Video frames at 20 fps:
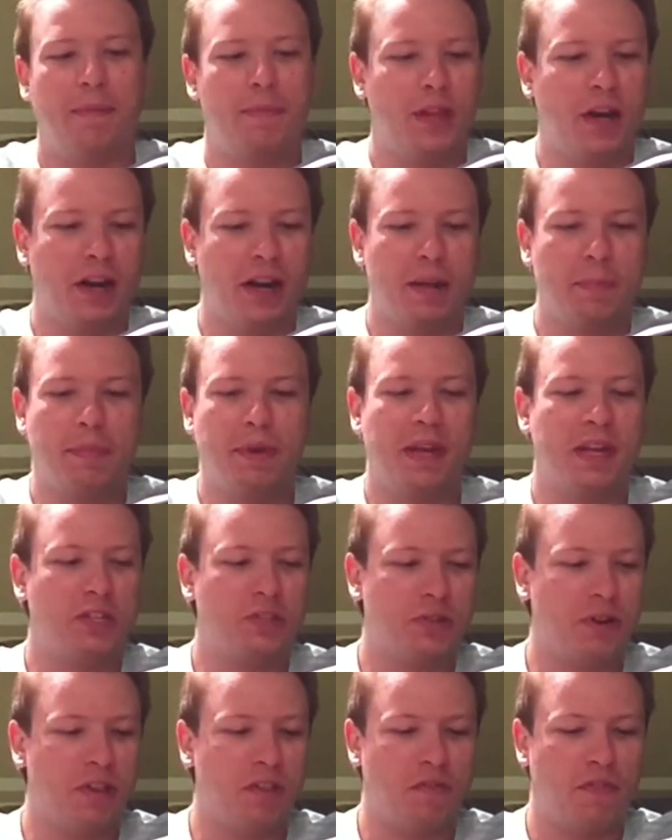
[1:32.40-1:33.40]
I'm not a
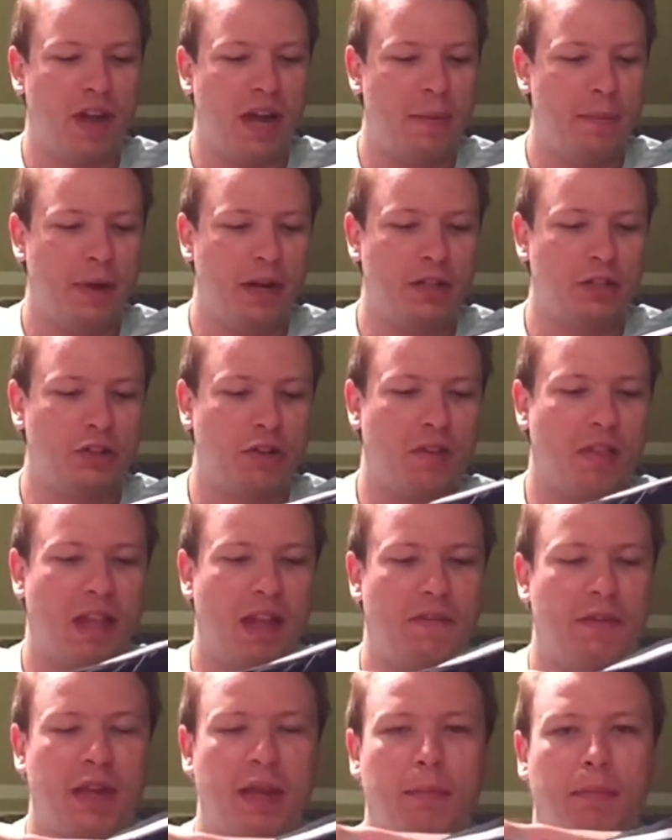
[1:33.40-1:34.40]
Patriots fan, but just
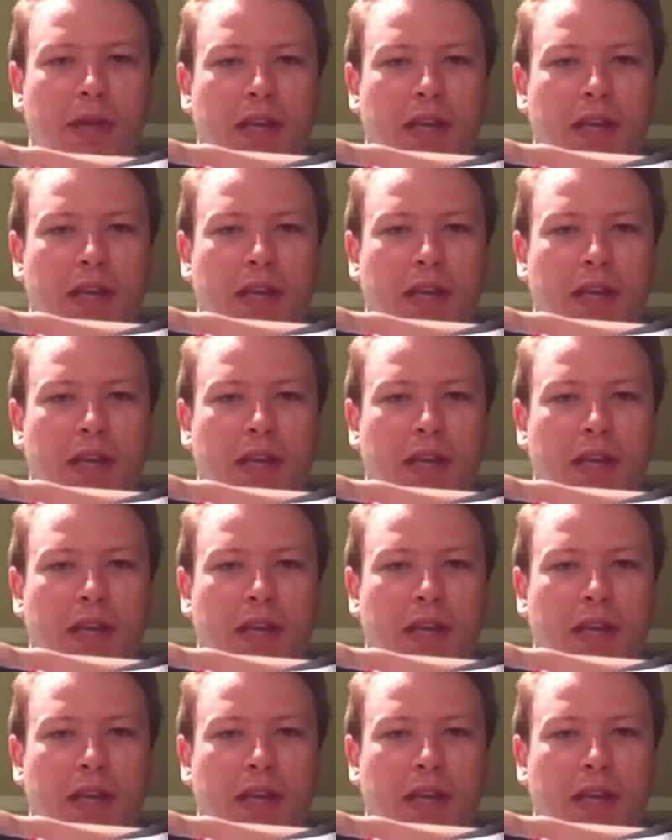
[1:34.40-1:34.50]
having a